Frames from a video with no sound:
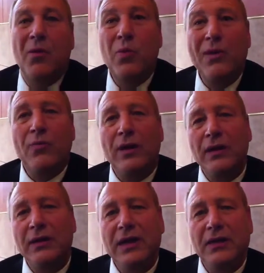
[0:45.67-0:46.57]
But we
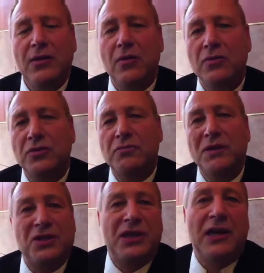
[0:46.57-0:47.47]
really need those
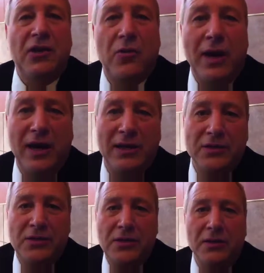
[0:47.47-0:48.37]
missing
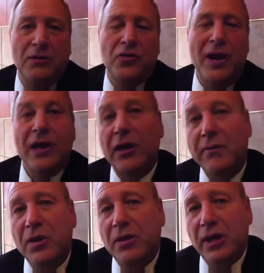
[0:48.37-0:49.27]
ingredients to create a
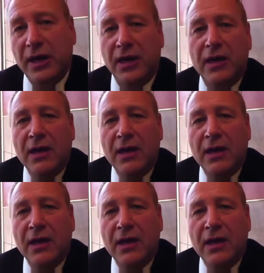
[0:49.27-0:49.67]
community